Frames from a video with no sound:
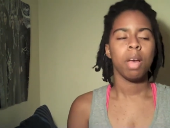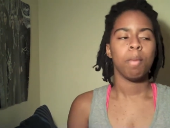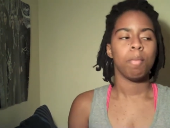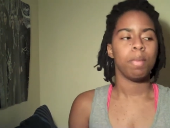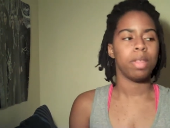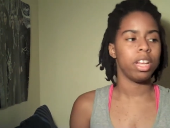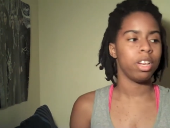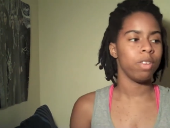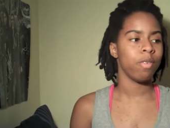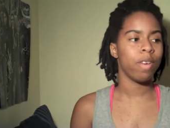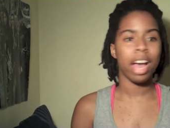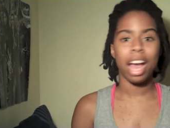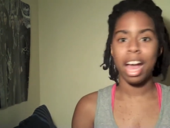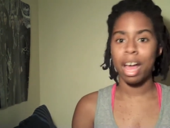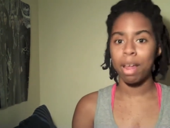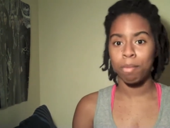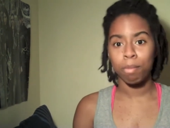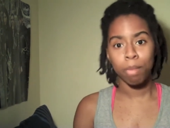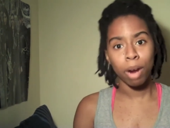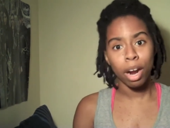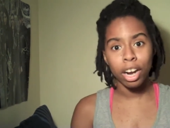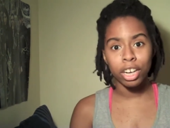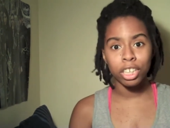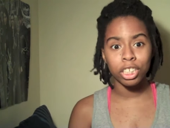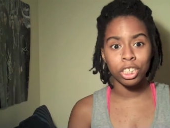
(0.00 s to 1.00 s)
But then you had
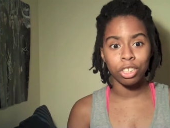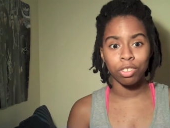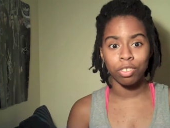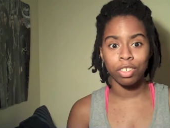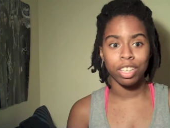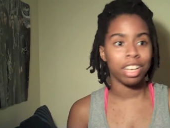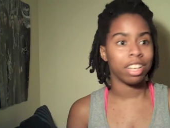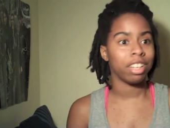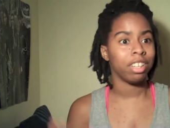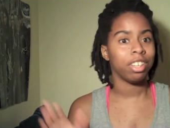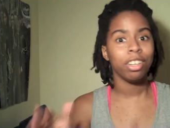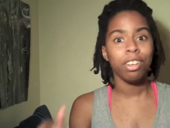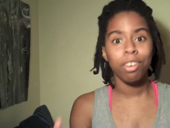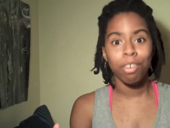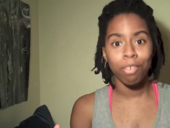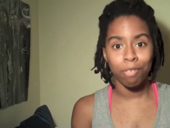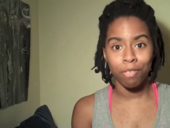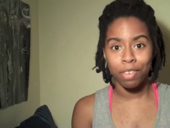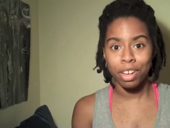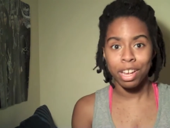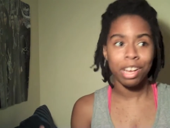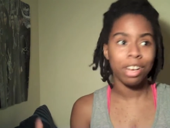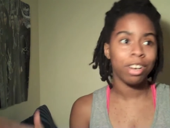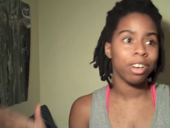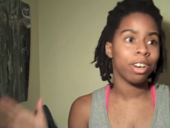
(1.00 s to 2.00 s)
Margaery and
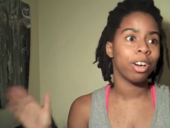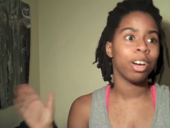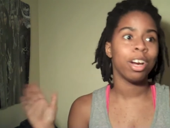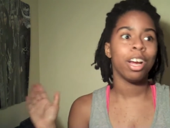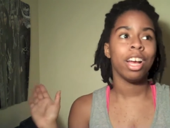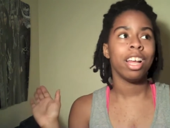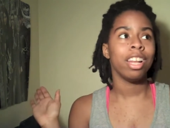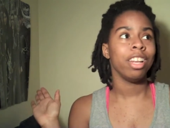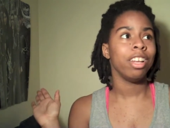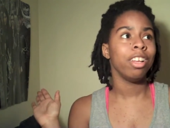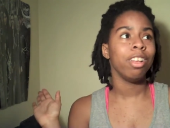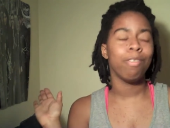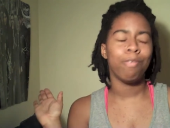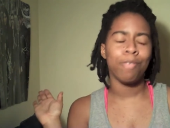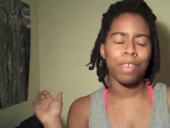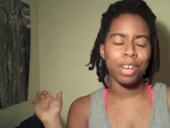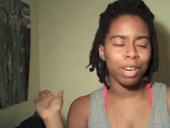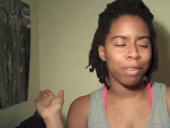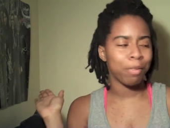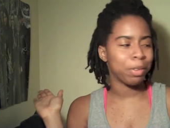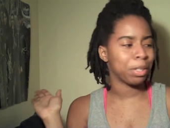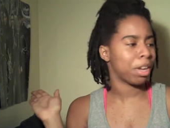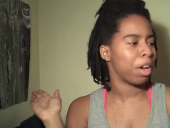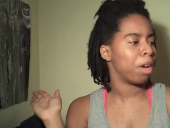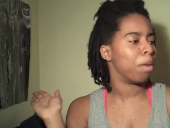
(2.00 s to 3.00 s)
Littlefinger. Littlefinger
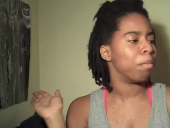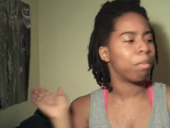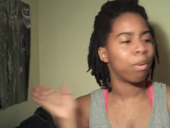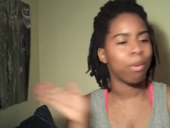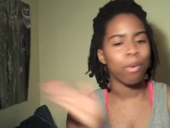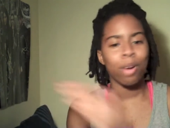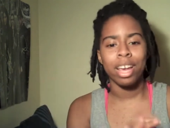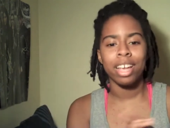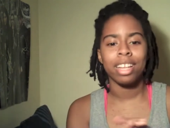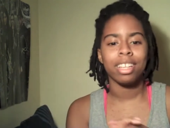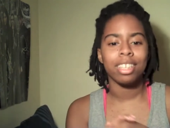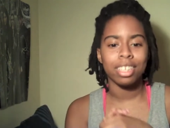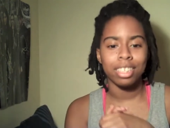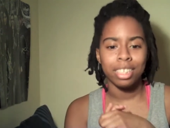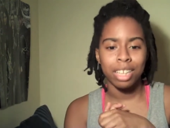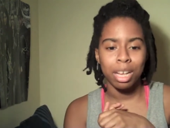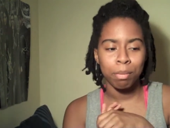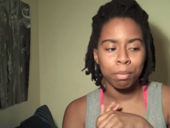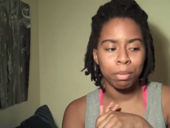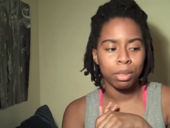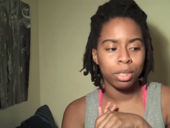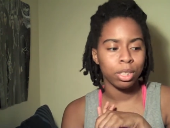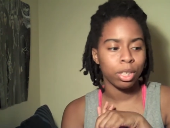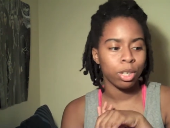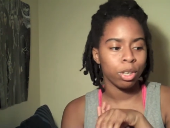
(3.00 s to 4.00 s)
was on point this
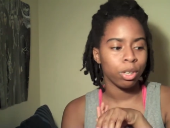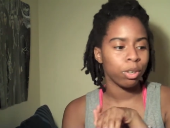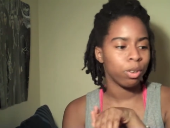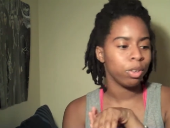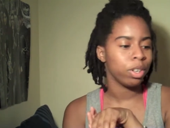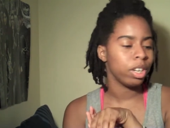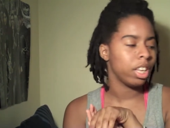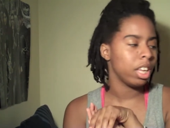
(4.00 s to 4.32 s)
episode.